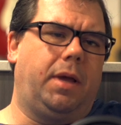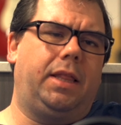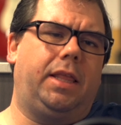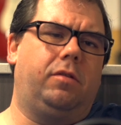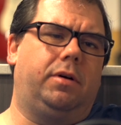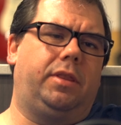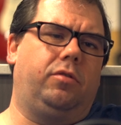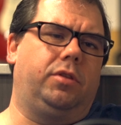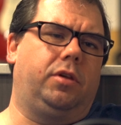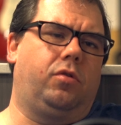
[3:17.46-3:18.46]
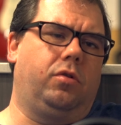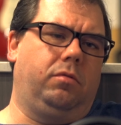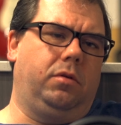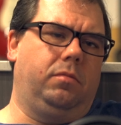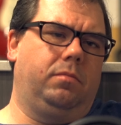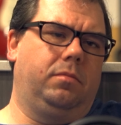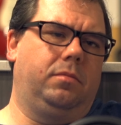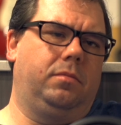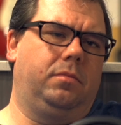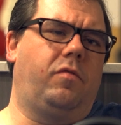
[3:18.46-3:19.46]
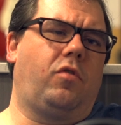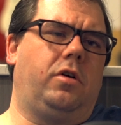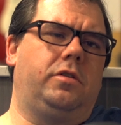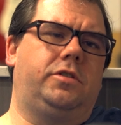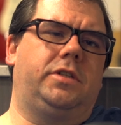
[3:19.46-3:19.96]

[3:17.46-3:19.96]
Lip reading: mainly when they're in the courtroom. Overall,